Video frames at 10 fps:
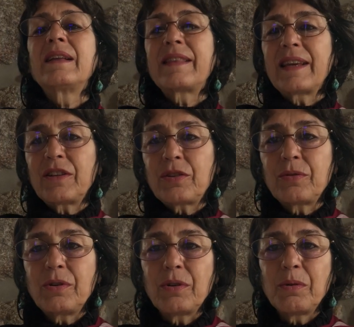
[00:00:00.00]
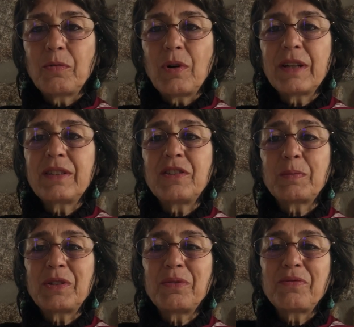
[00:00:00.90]
thanks to your own qualities,
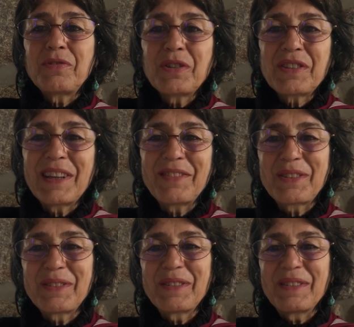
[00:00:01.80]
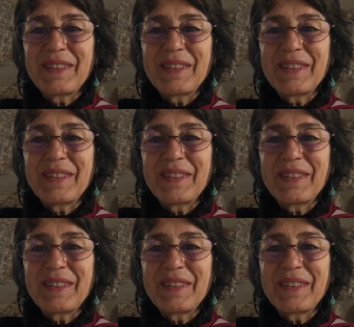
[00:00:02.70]
but you first have to